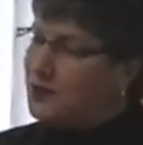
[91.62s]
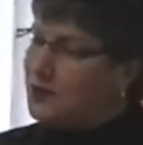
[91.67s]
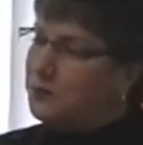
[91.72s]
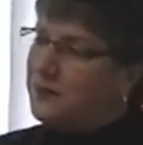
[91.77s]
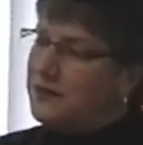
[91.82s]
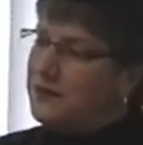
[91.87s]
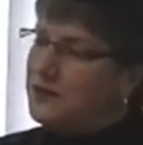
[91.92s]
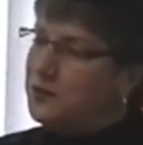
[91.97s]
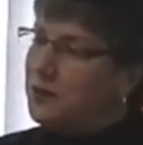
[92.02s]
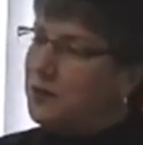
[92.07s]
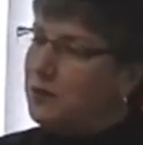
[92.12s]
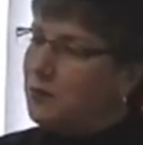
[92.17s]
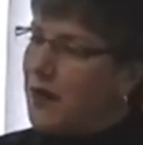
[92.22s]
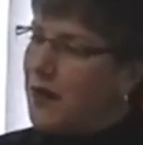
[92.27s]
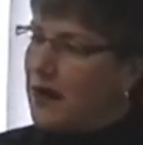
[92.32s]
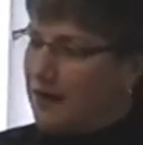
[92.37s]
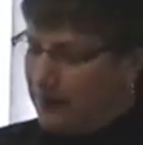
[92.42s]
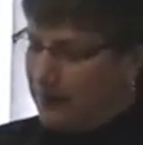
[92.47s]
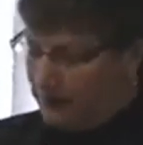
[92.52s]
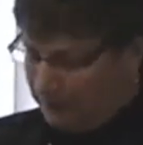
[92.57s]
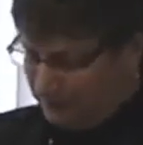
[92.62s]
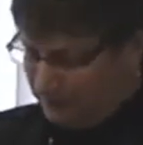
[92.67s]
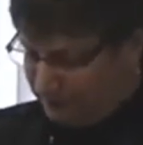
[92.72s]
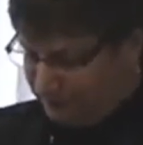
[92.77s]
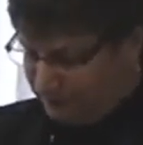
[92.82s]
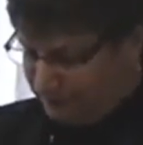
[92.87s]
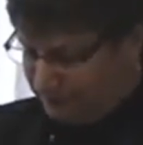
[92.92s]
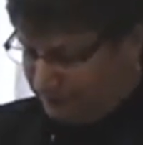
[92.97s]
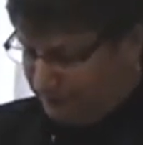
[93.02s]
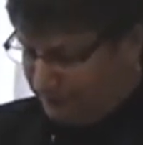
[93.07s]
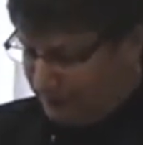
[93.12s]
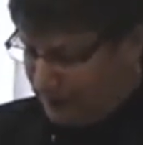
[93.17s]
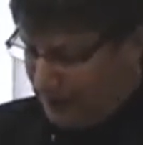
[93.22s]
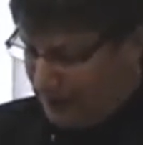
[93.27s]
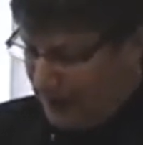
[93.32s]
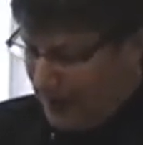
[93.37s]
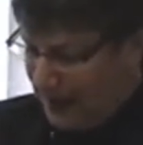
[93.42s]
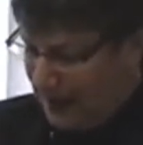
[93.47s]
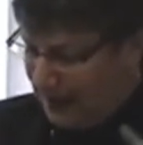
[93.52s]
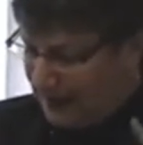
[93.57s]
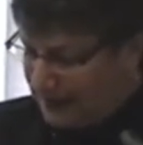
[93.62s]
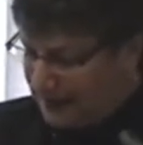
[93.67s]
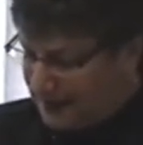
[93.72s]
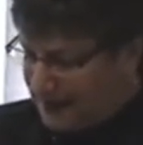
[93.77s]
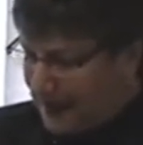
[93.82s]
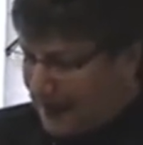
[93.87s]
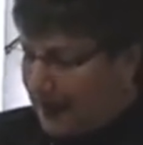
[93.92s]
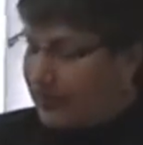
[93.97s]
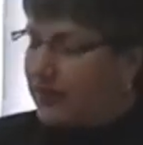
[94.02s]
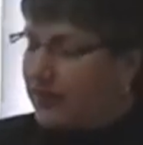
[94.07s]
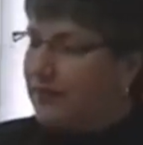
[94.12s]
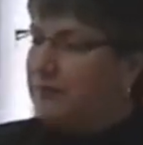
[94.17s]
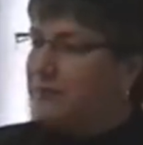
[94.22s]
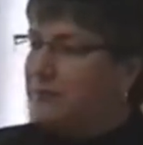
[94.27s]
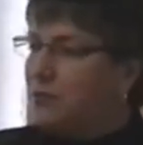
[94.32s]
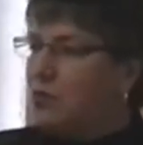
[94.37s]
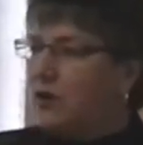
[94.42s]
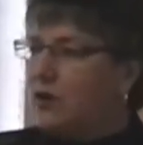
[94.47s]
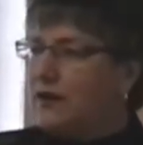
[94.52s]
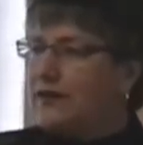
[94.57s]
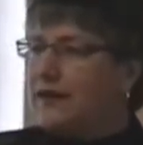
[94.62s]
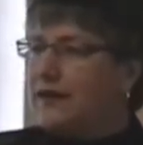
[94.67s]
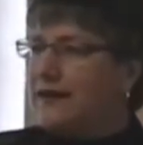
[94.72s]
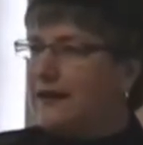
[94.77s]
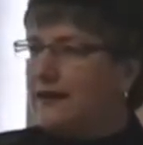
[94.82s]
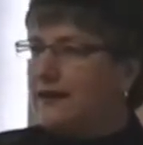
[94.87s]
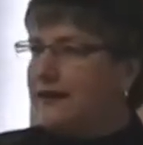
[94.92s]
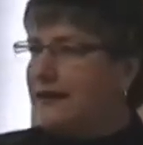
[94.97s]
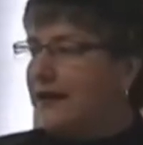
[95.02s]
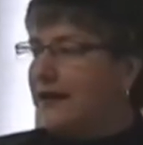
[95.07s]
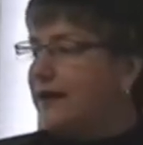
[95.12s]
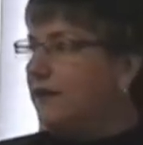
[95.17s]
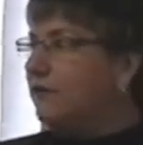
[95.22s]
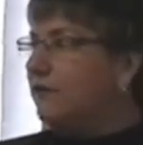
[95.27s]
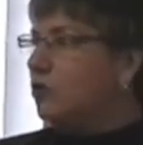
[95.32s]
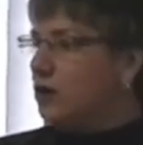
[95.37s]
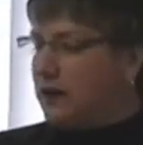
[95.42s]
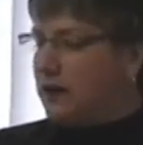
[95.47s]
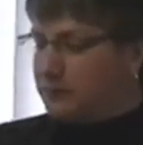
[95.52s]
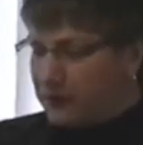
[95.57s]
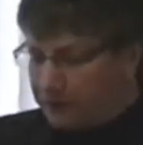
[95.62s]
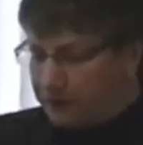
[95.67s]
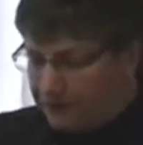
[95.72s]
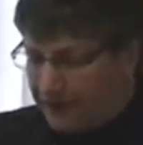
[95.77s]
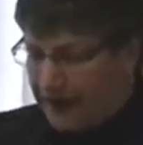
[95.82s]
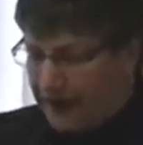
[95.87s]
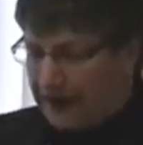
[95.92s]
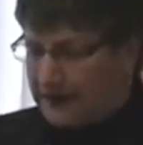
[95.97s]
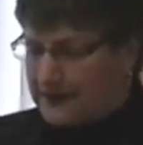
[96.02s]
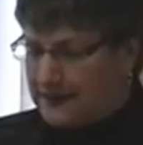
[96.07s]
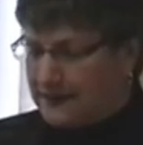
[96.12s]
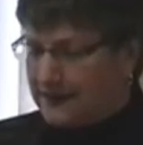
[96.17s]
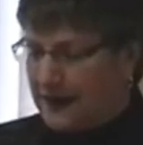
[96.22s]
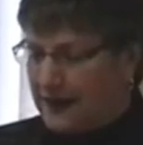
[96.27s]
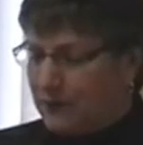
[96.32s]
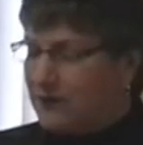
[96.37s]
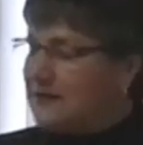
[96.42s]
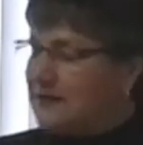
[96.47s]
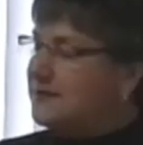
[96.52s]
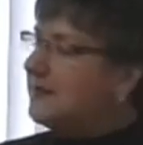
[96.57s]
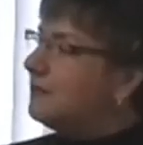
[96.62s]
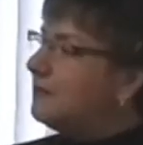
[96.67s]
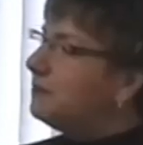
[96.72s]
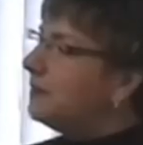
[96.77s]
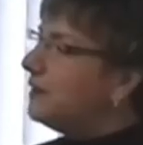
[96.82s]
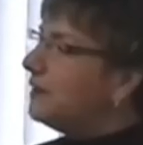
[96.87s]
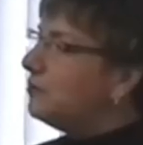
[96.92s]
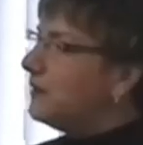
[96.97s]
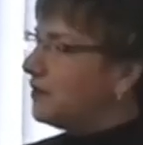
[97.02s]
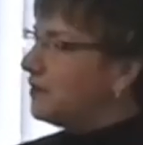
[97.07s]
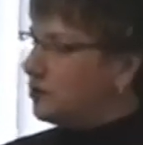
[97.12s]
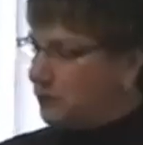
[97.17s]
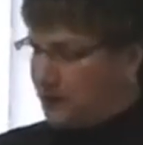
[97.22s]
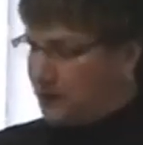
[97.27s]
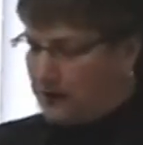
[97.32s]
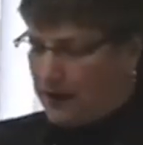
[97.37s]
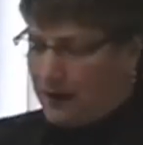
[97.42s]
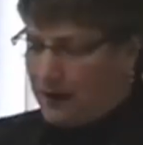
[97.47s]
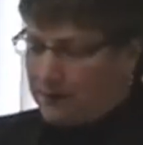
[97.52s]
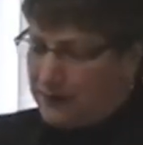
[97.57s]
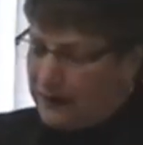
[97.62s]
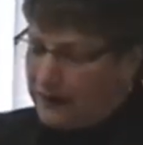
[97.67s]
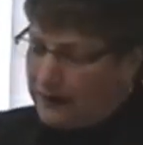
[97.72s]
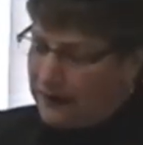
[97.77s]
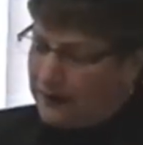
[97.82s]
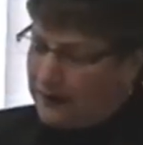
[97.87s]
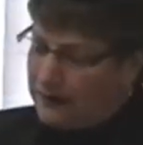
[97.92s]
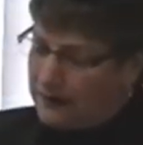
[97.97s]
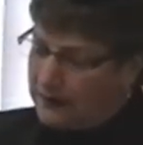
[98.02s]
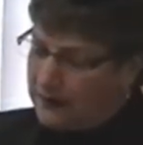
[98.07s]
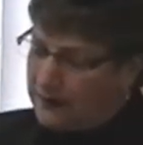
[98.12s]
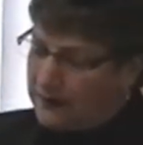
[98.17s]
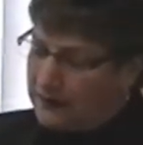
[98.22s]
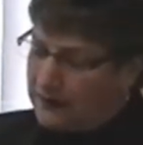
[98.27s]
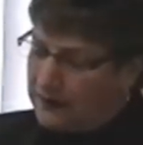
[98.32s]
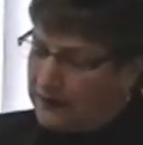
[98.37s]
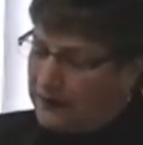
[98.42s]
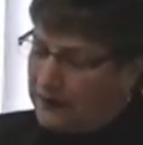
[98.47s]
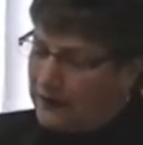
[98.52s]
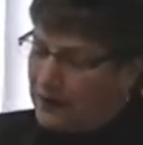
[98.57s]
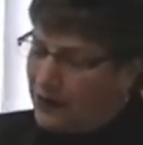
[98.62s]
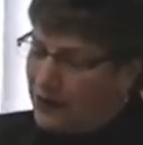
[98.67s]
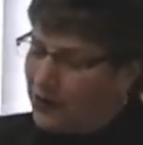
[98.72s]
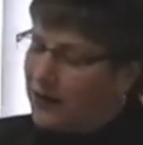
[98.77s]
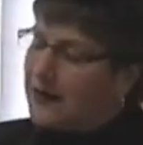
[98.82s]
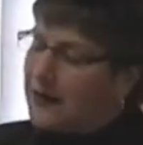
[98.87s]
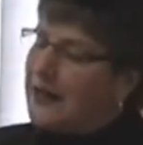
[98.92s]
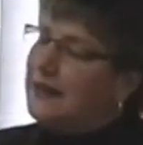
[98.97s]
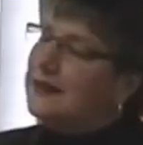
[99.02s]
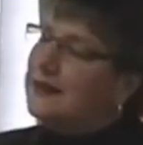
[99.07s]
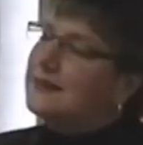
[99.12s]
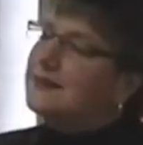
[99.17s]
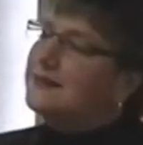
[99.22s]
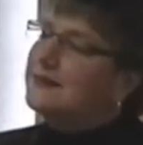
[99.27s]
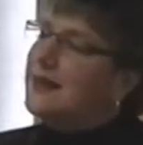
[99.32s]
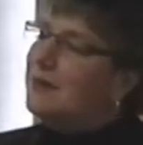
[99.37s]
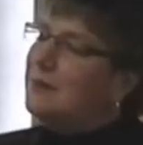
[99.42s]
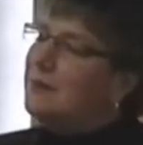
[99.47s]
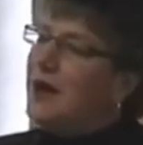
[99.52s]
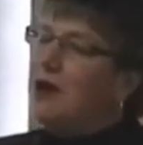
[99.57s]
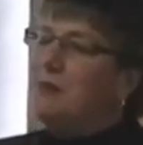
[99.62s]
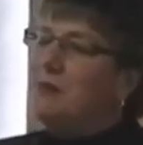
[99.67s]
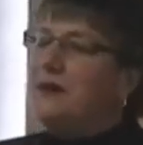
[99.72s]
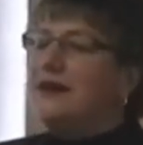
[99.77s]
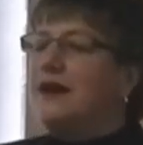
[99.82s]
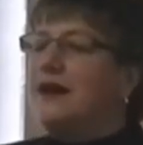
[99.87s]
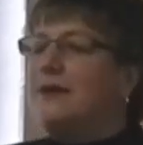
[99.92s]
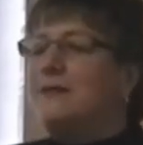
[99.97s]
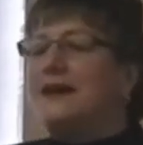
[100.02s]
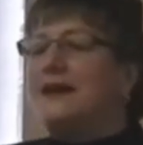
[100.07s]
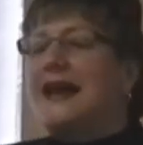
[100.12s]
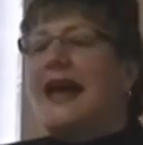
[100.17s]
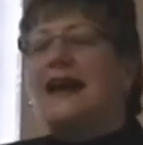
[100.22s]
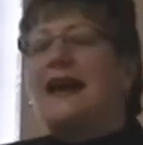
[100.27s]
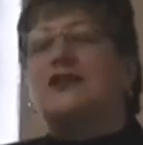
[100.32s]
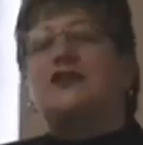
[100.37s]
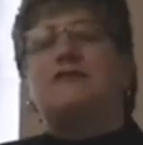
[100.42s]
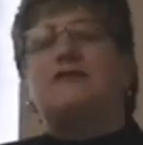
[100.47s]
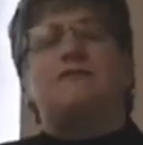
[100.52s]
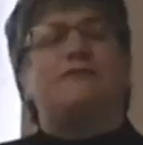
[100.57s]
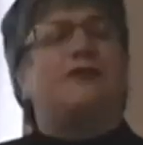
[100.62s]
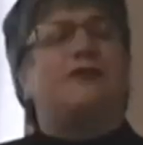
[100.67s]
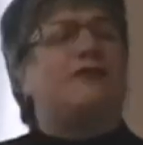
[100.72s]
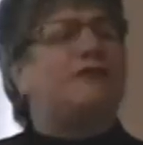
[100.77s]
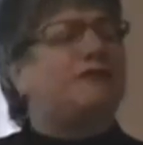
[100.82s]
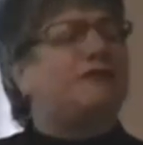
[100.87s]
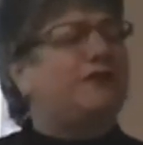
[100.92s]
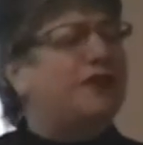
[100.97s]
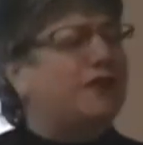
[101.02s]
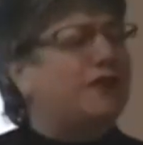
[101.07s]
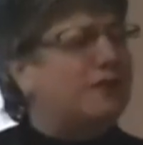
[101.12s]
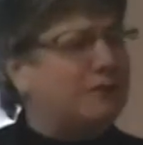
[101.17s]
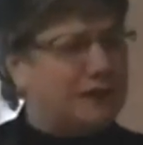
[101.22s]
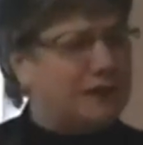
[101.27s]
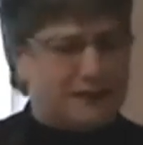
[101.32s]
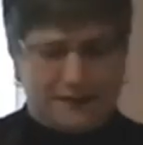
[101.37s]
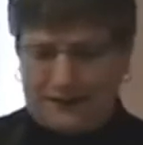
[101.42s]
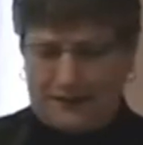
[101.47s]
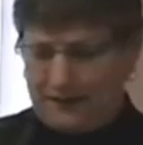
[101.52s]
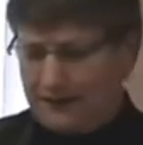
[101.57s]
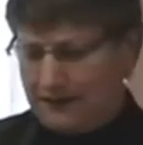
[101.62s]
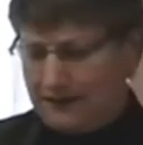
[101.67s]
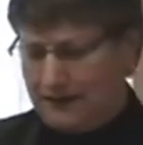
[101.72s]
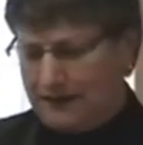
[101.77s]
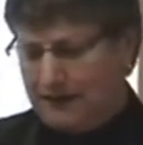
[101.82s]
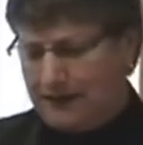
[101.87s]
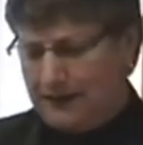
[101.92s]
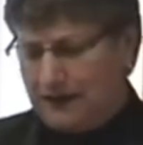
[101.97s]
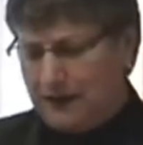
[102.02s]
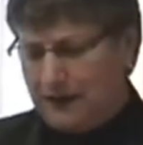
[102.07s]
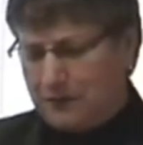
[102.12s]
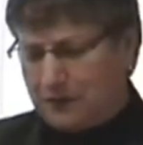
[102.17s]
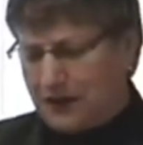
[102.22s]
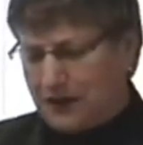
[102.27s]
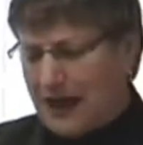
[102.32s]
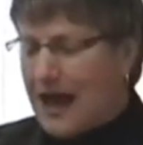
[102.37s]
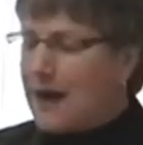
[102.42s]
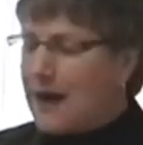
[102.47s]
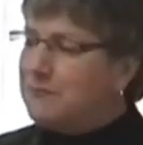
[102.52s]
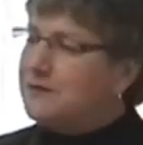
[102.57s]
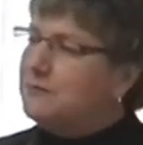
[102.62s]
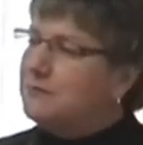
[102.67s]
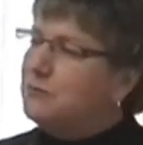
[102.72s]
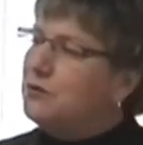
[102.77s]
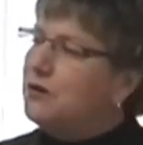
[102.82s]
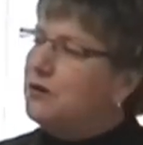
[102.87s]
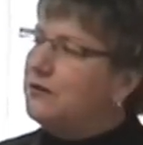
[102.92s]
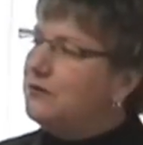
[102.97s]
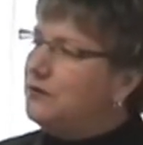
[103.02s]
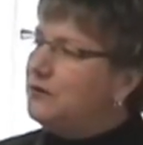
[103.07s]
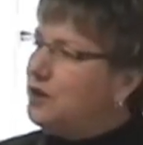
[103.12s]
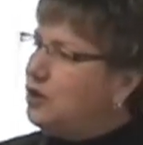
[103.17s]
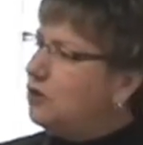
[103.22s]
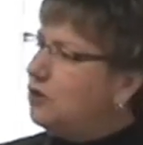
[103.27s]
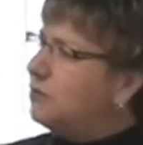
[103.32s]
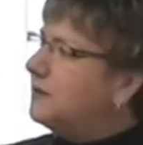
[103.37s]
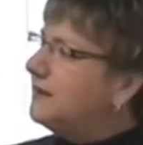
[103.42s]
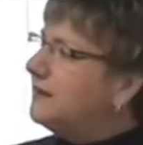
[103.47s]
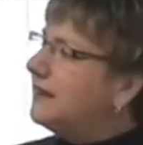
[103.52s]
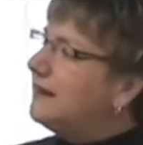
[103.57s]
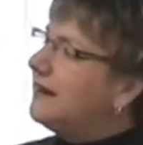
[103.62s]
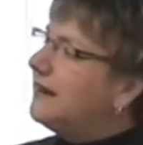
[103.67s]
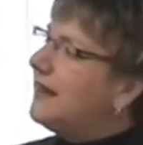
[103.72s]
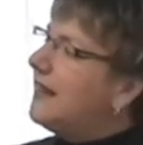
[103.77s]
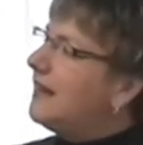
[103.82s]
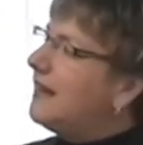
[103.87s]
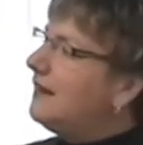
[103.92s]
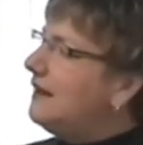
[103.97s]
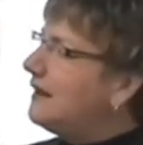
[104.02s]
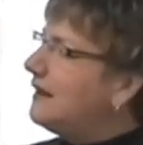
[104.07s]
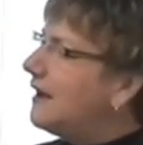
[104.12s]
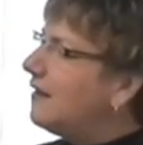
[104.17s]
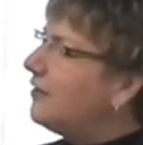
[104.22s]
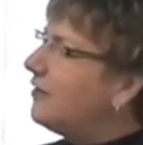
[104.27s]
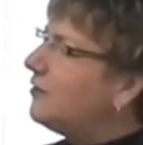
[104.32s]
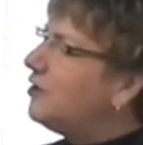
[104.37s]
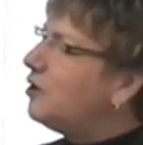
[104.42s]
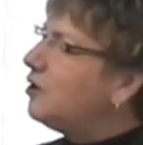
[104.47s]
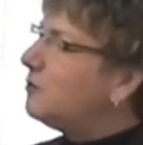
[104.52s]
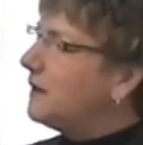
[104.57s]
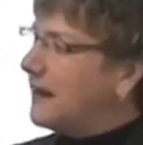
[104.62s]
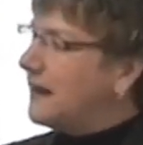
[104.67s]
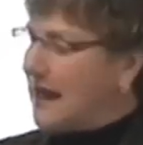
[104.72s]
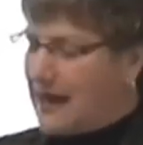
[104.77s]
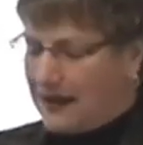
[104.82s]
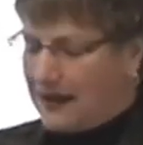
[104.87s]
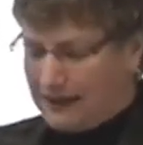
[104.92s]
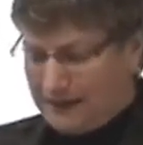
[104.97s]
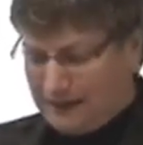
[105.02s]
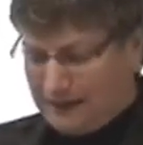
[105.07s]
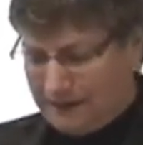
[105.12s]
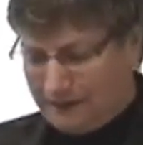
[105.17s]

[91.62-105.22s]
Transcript: do we do it well? Is death more than an unavoidable fate that we simply wish would not be? Or can it somehow become an act of fulfillment, perhaps more human than any other human act?